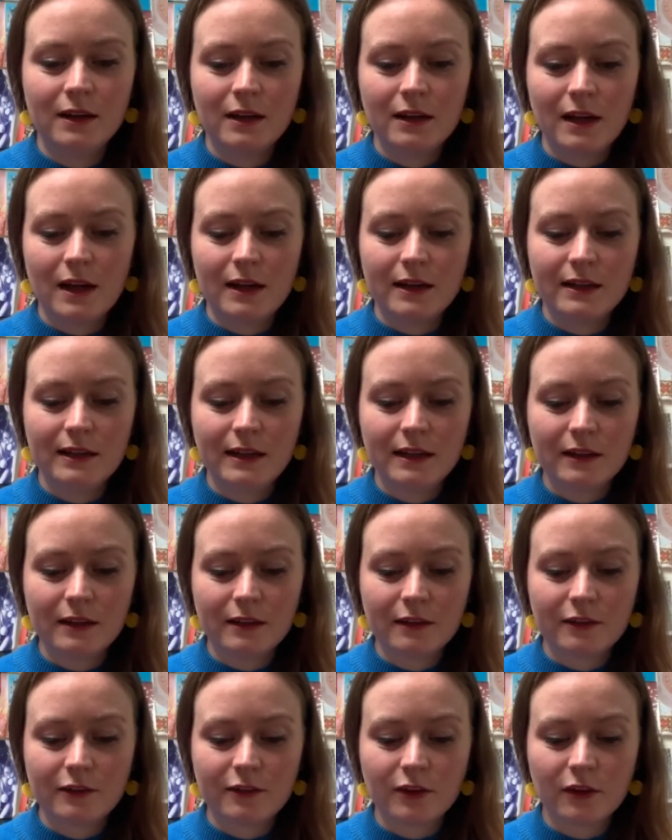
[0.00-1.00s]
a needle
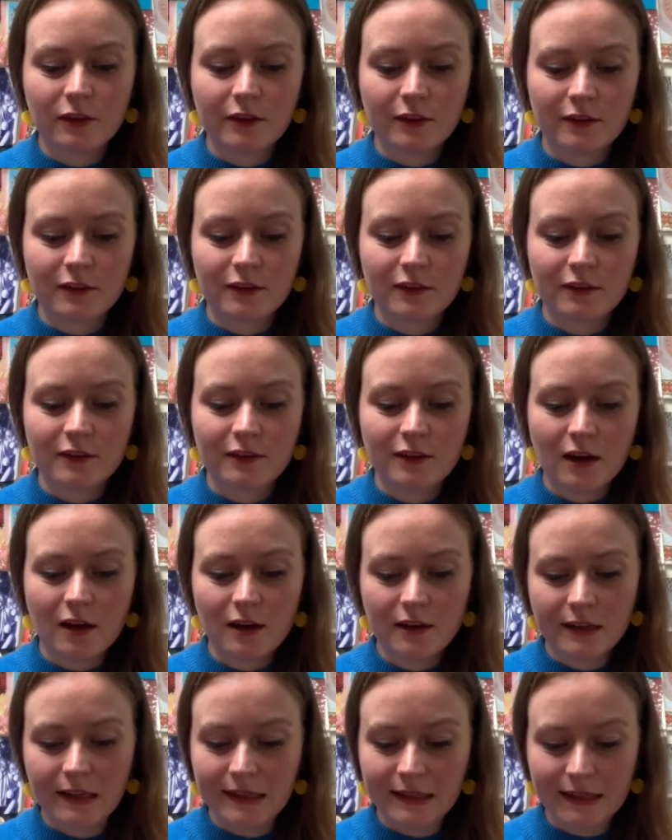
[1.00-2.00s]
that's sold as a
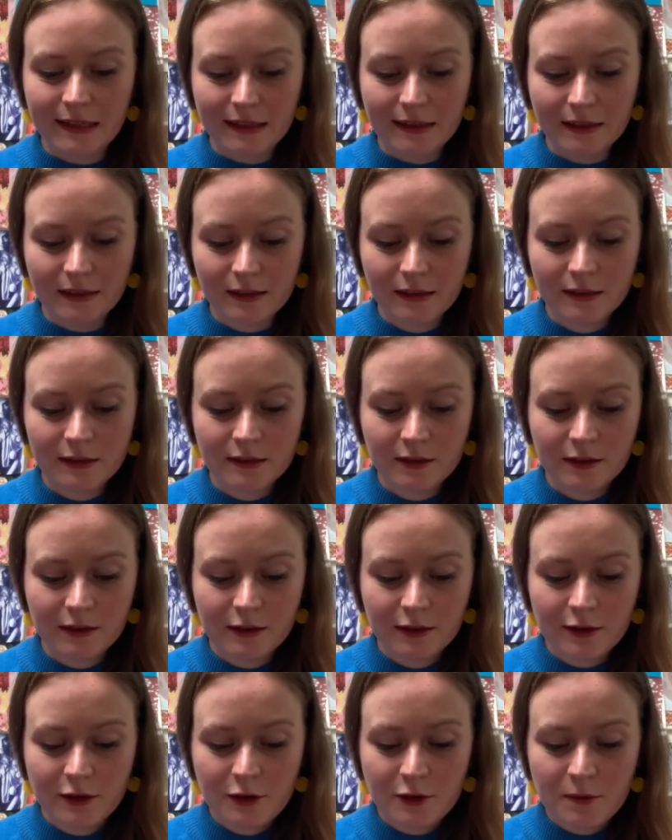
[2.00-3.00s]
darning needle,
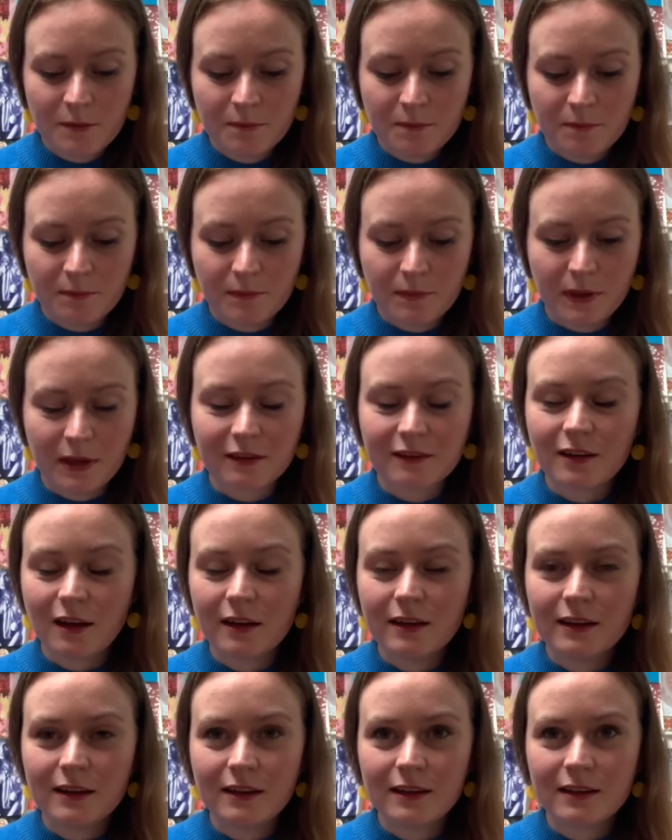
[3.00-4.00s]
because
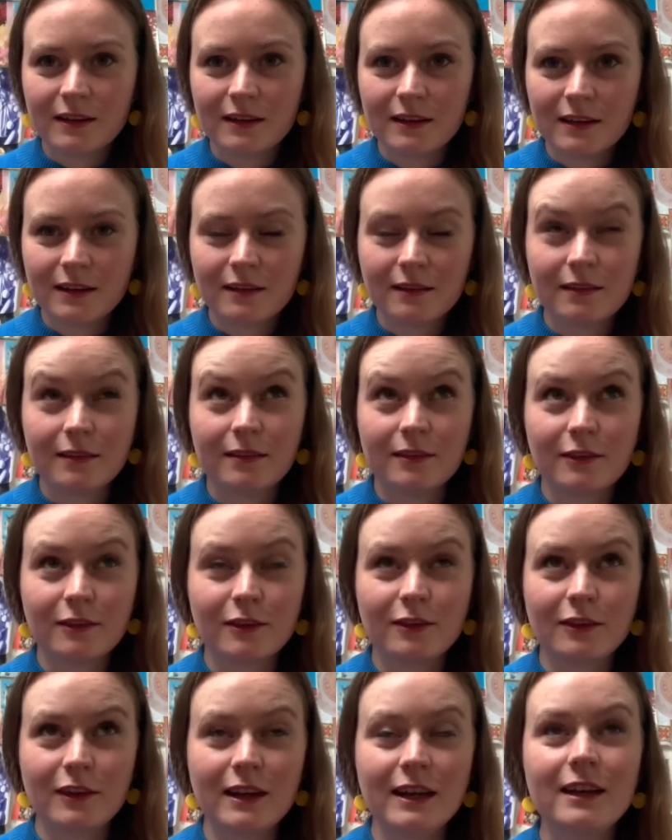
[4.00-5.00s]
the
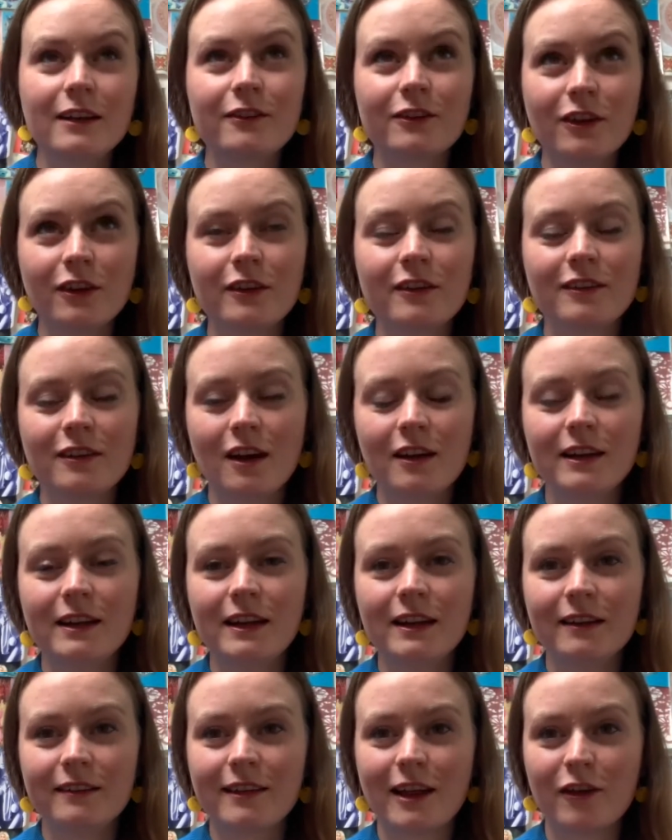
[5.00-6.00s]
needles sold as darning
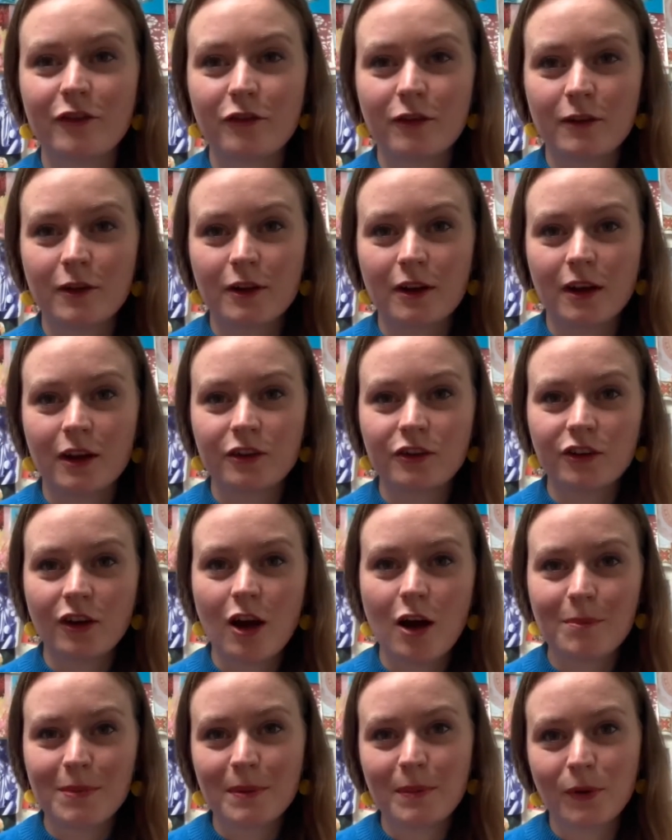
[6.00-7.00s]
needles have a
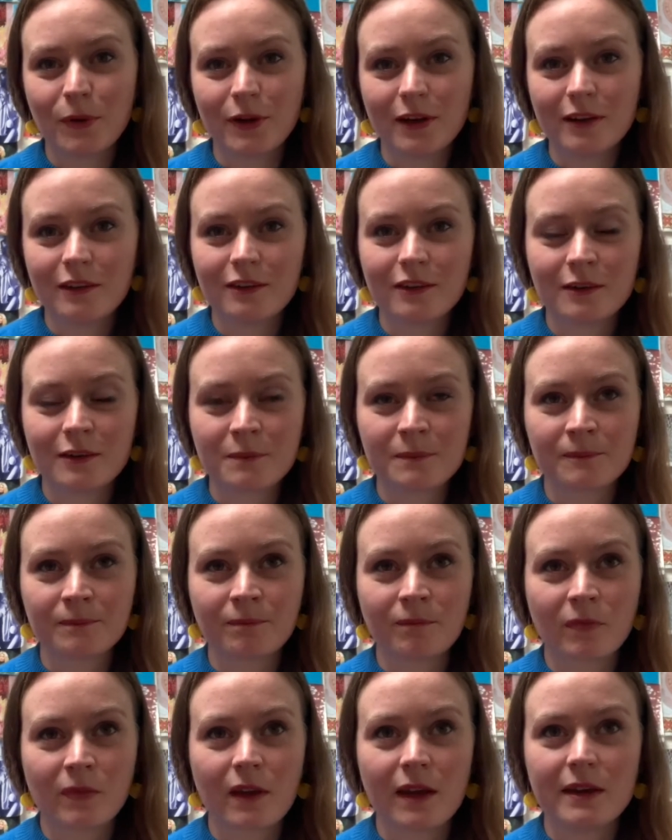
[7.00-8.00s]
sharp point,
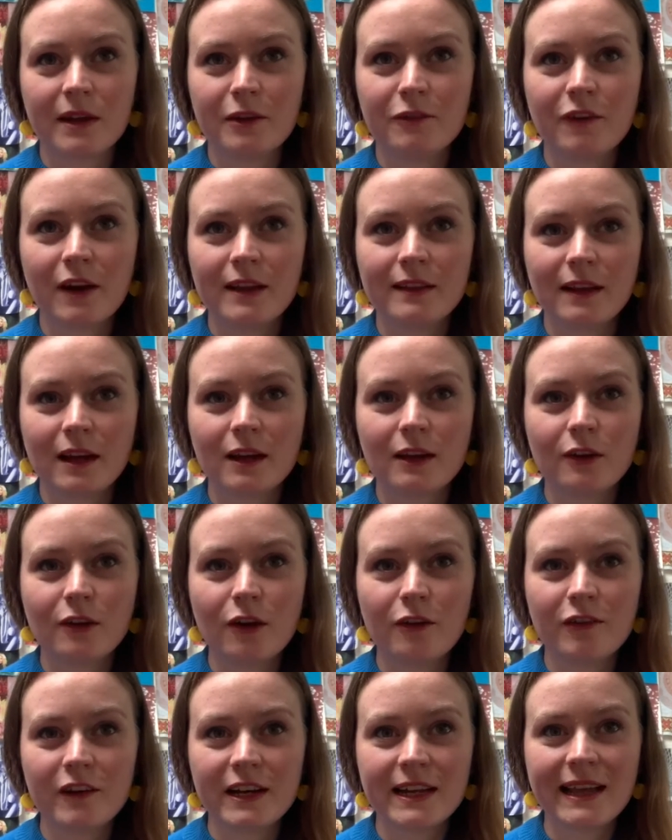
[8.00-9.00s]
and I find that can
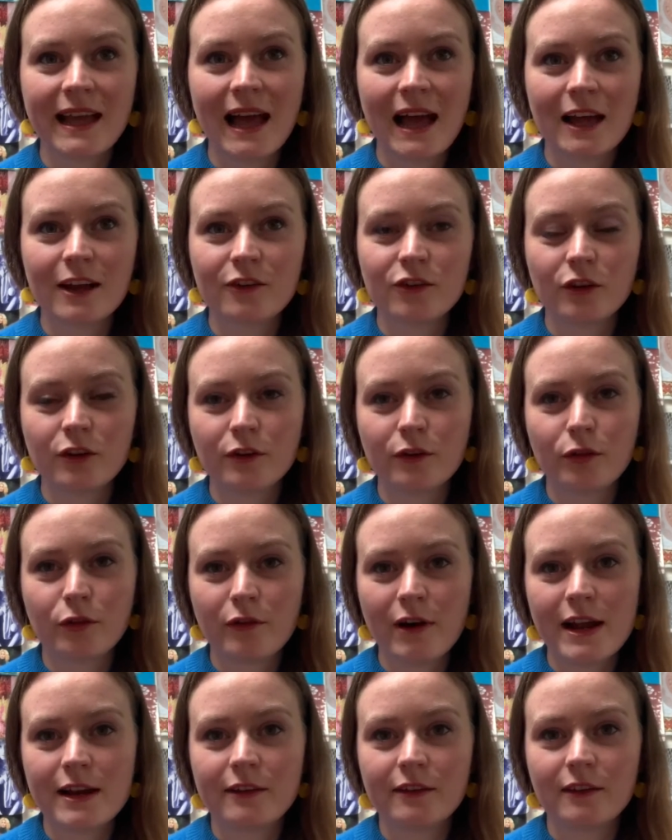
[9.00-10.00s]
often catch on the
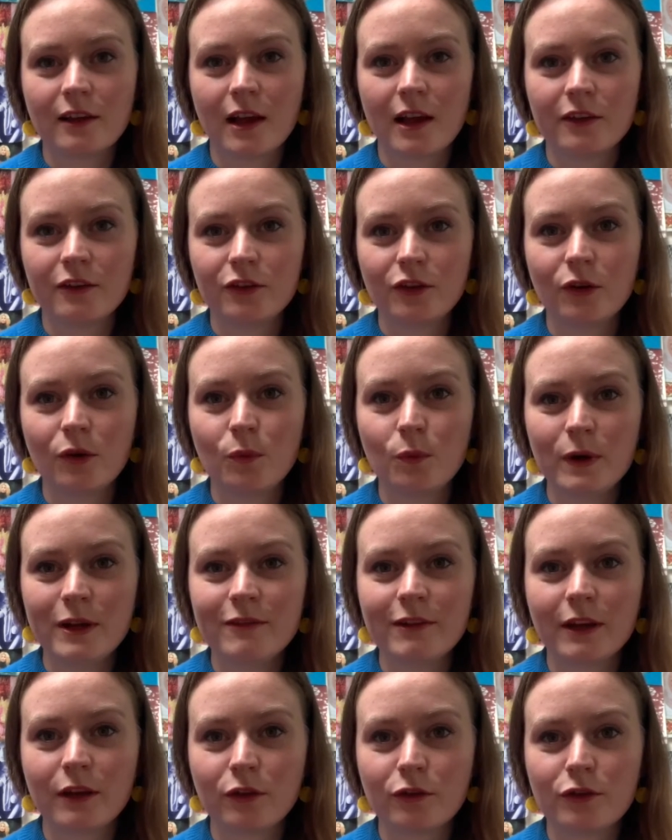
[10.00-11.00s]
threads as you're
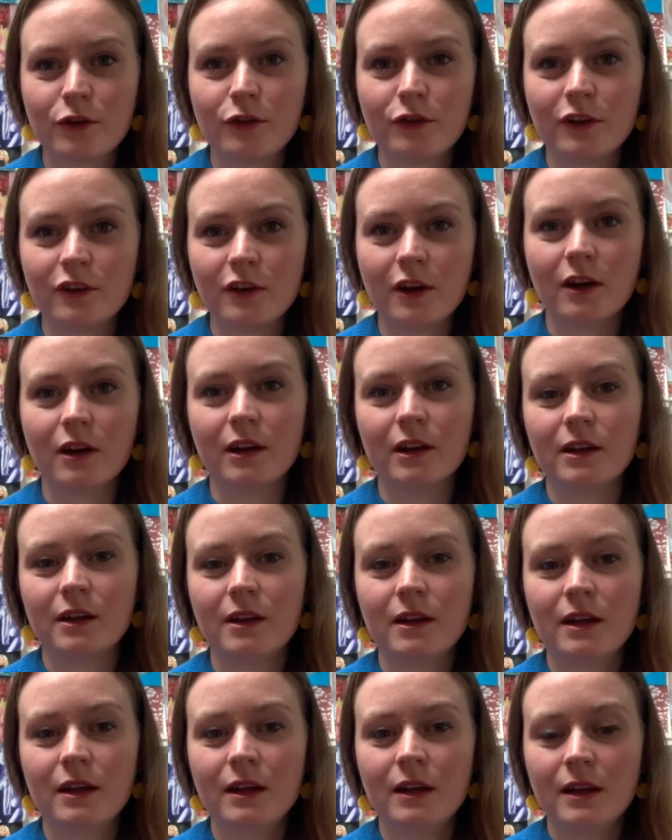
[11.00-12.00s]
weaving through the darn,
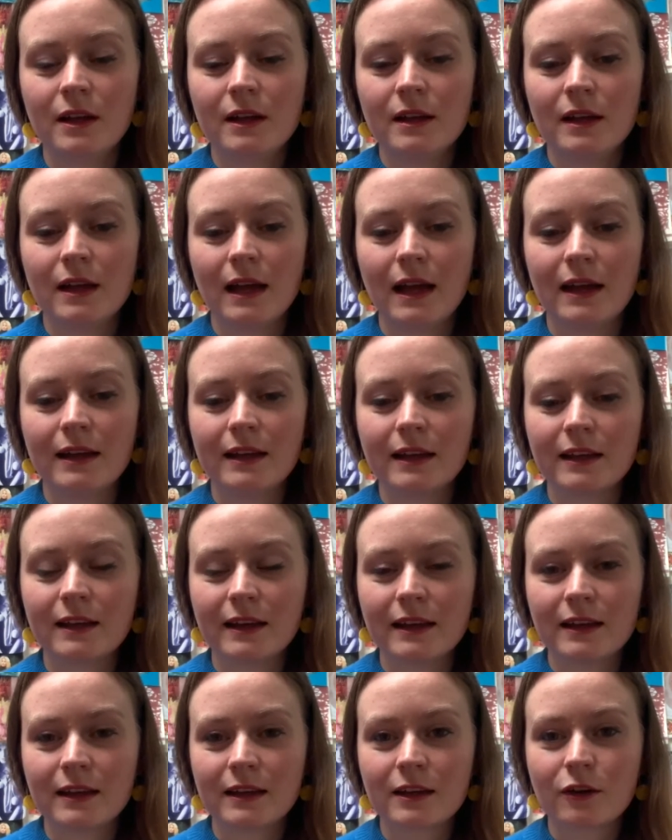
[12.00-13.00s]
and it
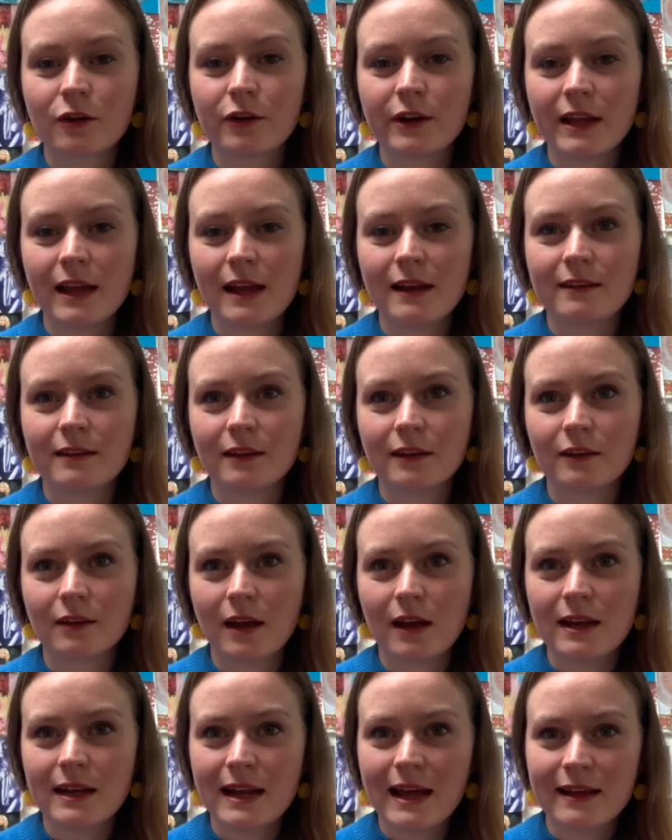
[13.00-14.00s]
can create a
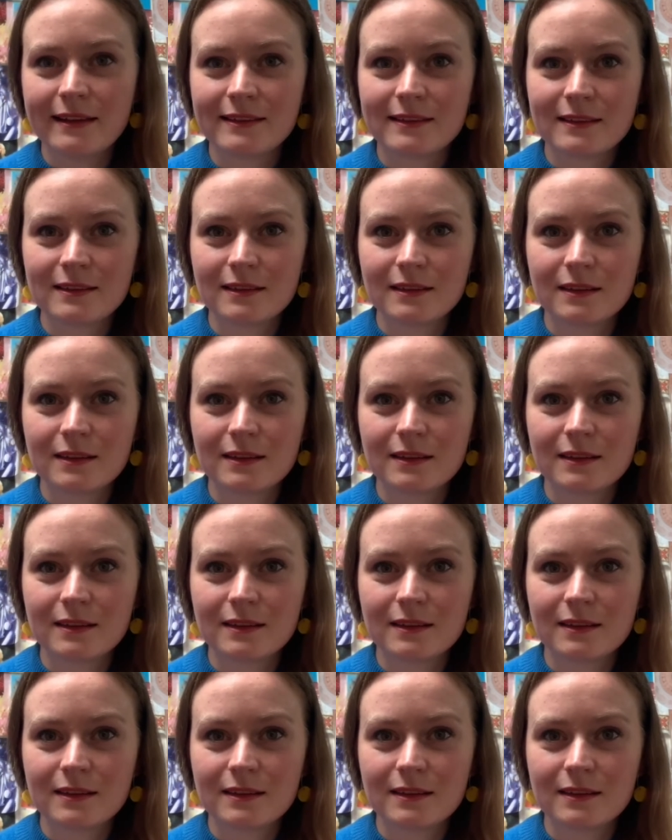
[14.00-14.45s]
less